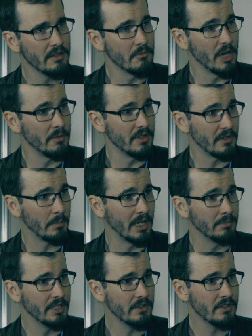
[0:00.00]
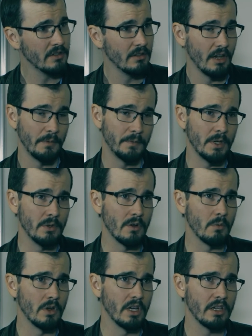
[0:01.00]
at the moment that's published. A few in
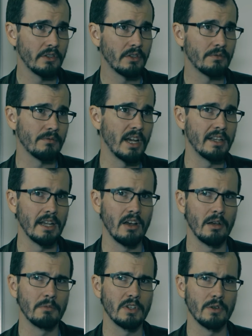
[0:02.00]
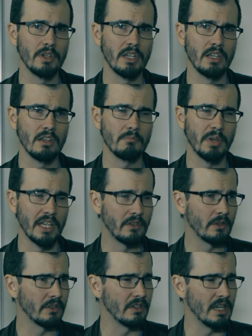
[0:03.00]
the works. Right now I'm doing
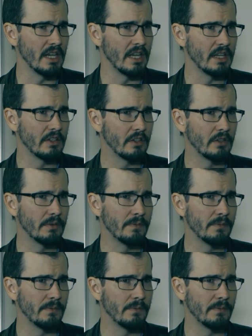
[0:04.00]
pencils and inks